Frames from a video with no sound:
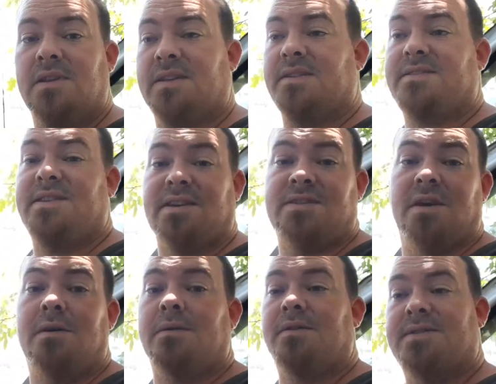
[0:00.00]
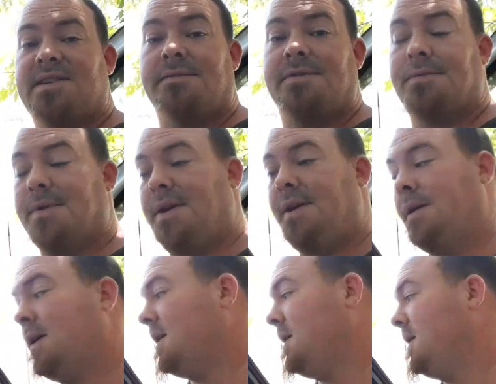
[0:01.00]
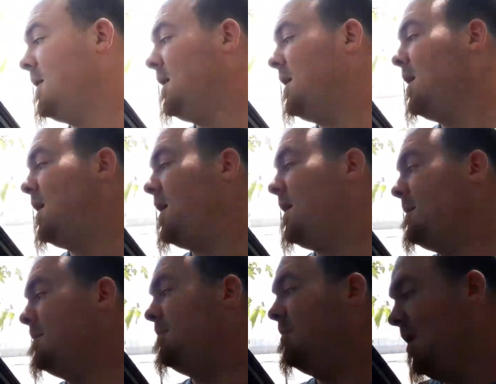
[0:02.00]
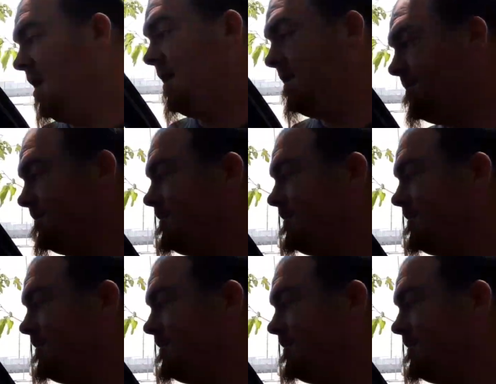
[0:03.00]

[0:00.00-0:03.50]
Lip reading: like the 6.0 or the 7.3, but